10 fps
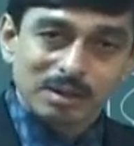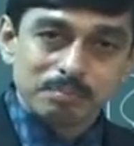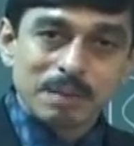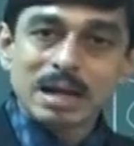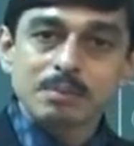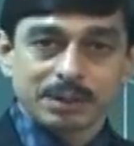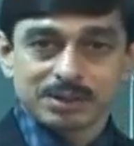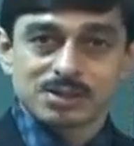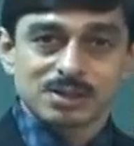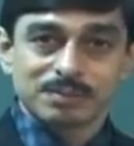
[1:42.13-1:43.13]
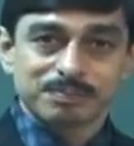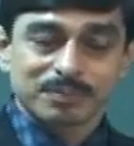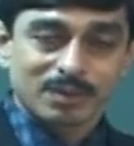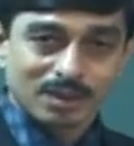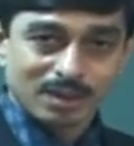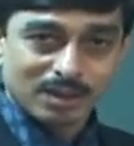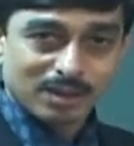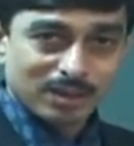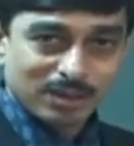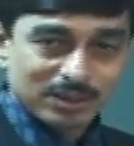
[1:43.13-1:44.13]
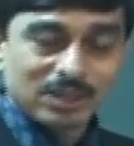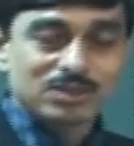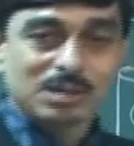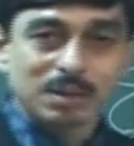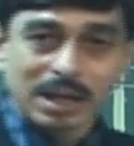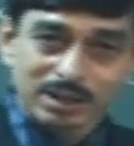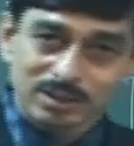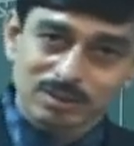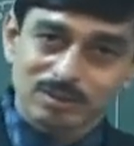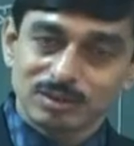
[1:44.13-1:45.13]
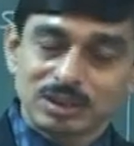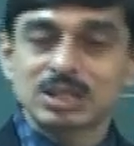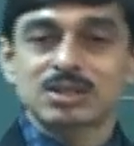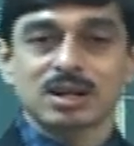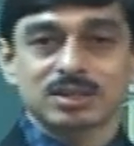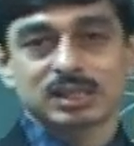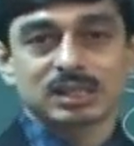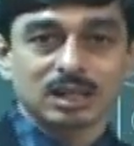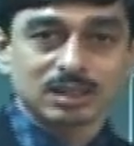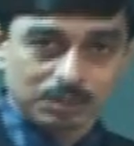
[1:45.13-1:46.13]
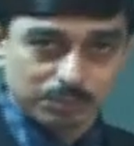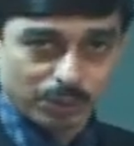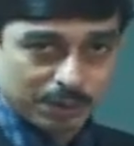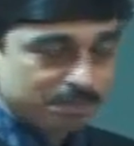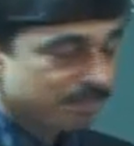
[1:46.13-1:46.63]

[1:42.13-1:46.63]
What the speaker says: man-made system like guitar, sitar, tanpura.